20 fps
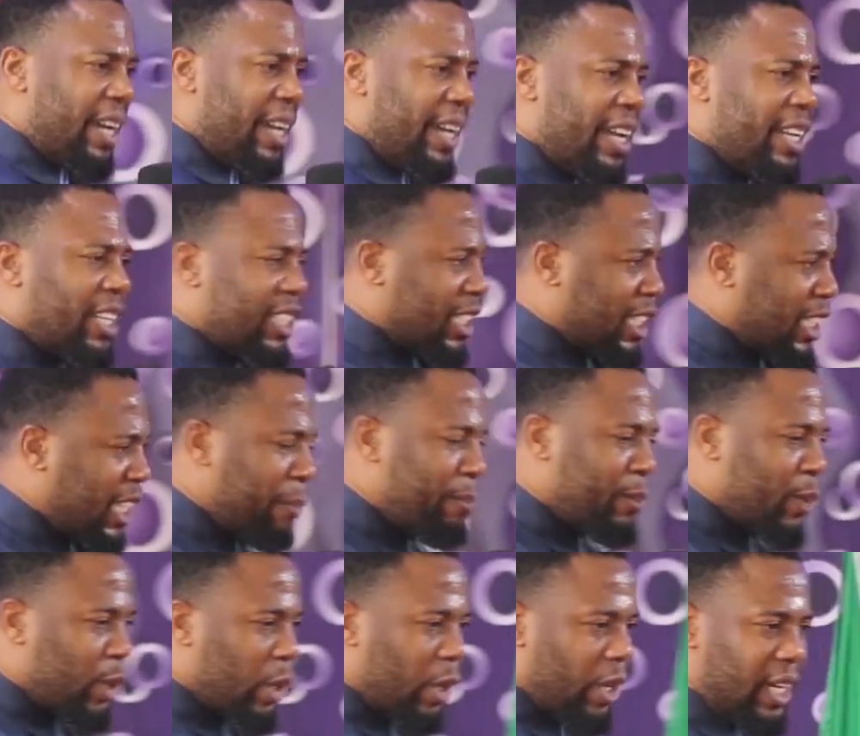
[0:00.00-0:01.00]

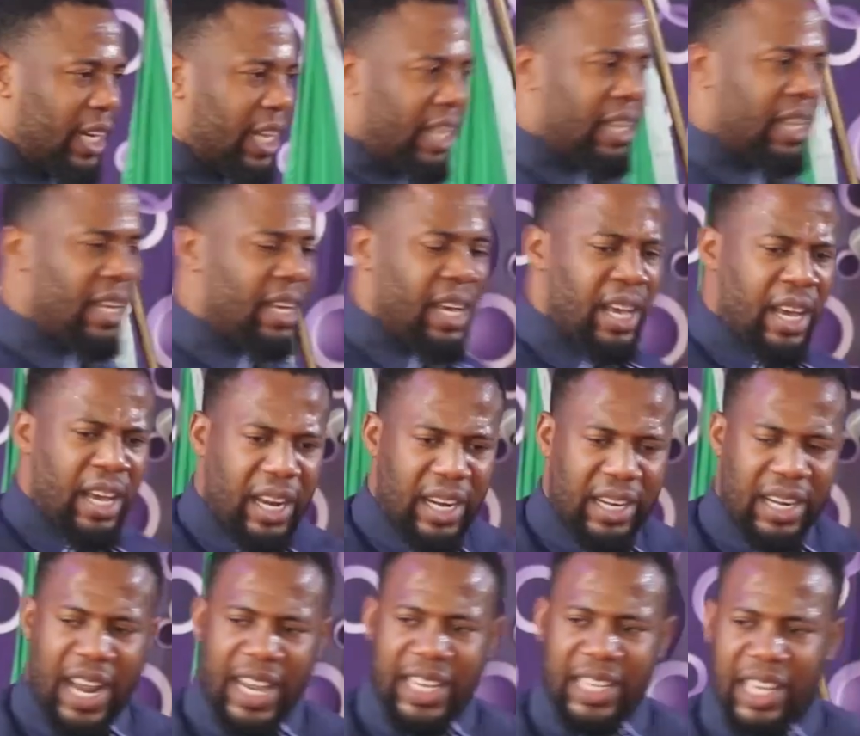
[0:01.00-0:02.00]
exception,
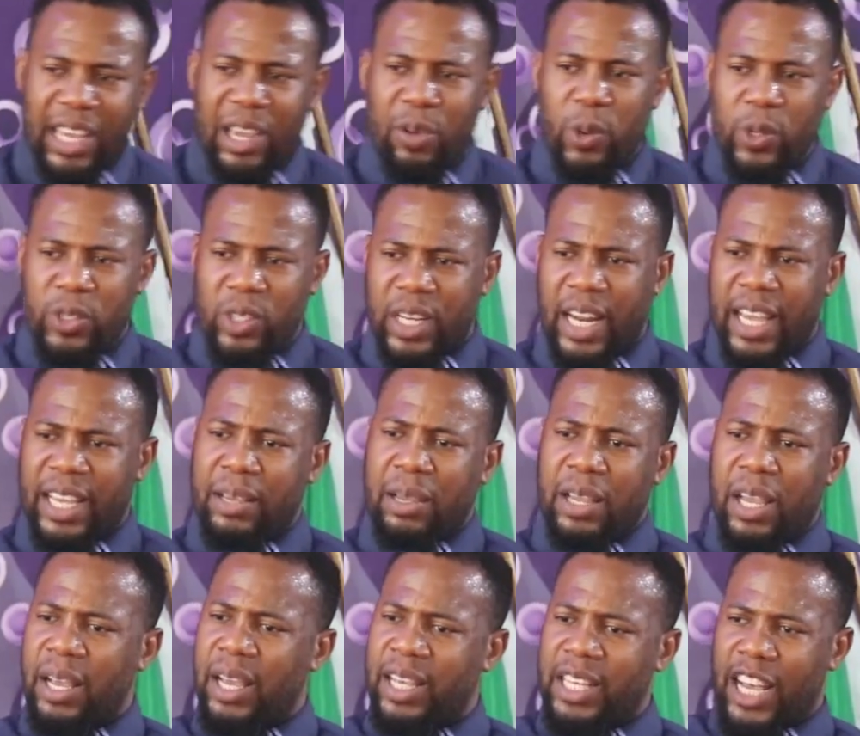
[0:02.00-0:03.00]
like he was like
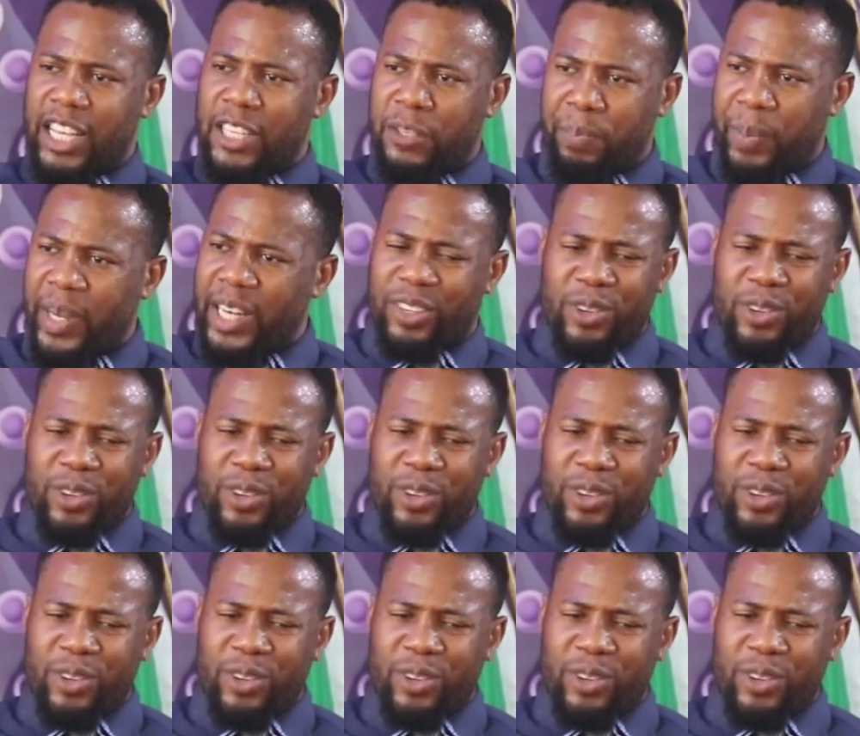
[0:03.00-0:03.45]
a spirit.